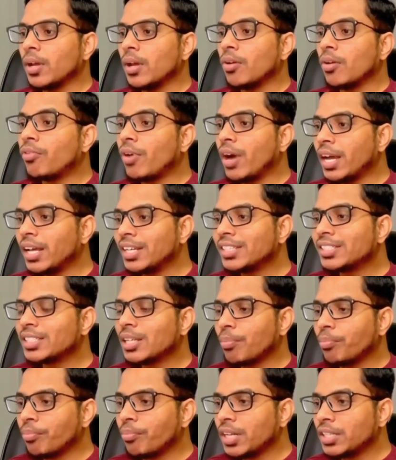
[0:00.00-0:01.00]
Fire is
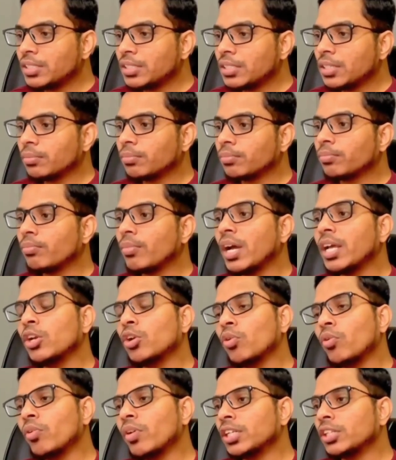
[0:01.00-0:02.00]
suppressed by
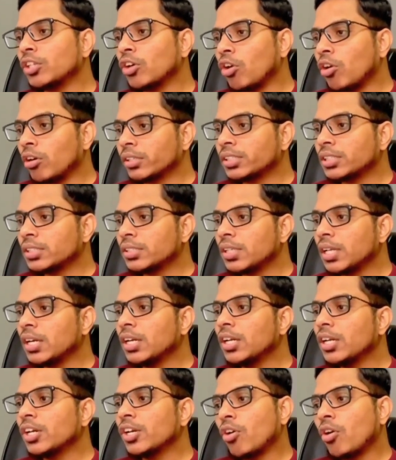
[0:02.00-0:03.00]
lowering the oxygen
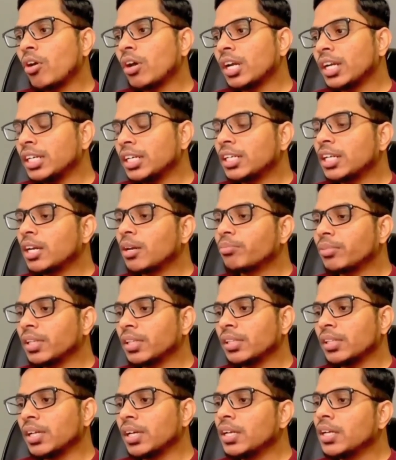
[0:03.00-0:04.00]
or interrupting
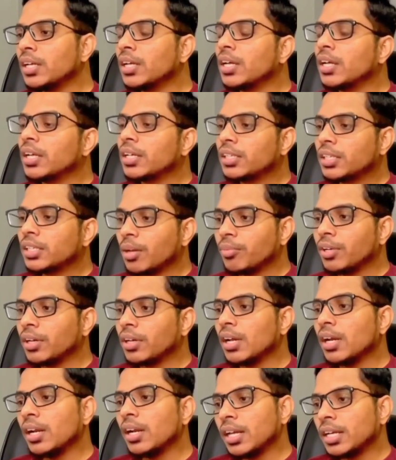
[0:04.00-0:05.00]
the
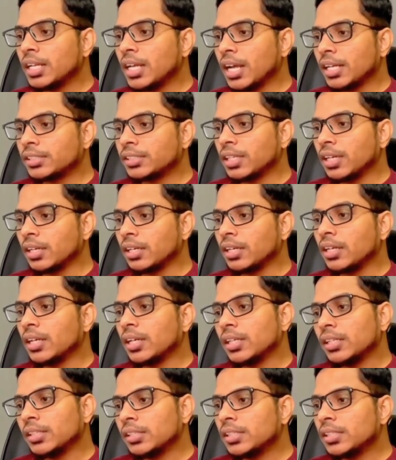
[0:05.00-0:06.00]
chemical reaction.
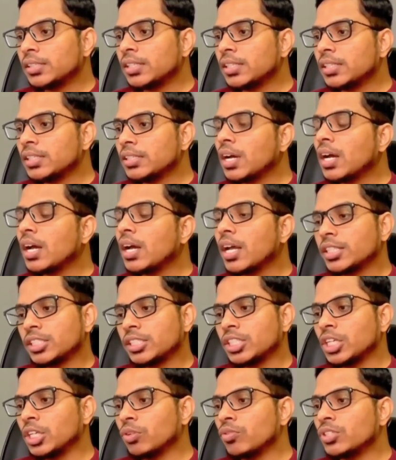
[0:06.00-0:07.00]
This is the
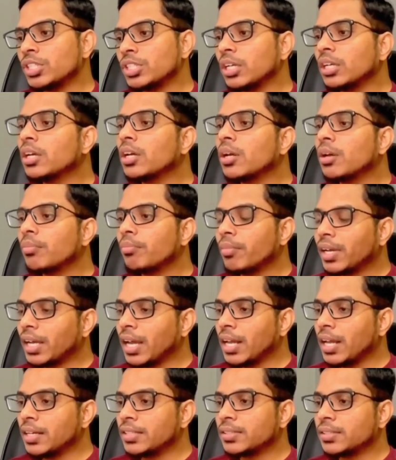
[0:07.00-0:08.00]
extinguishing
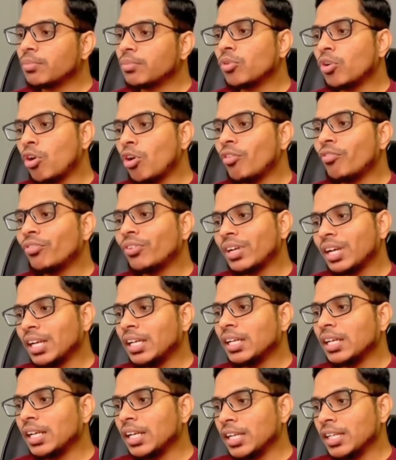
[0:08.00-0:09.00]
mechanism of
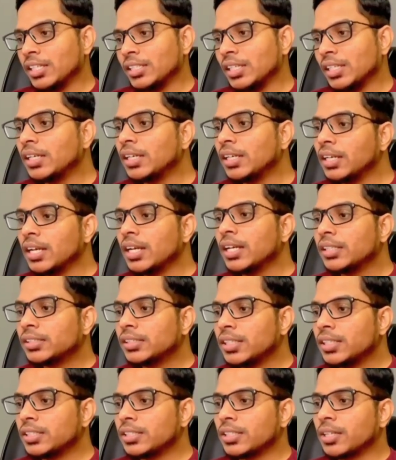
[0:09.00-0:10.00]
Cleanagent
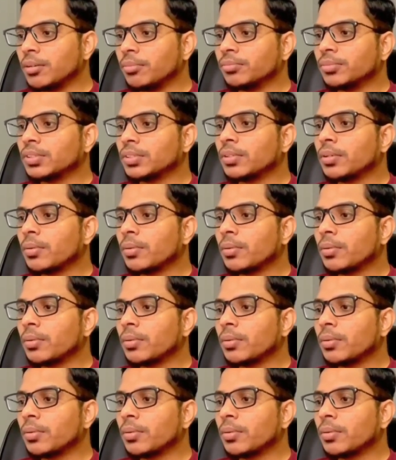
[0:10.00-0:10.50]
systems.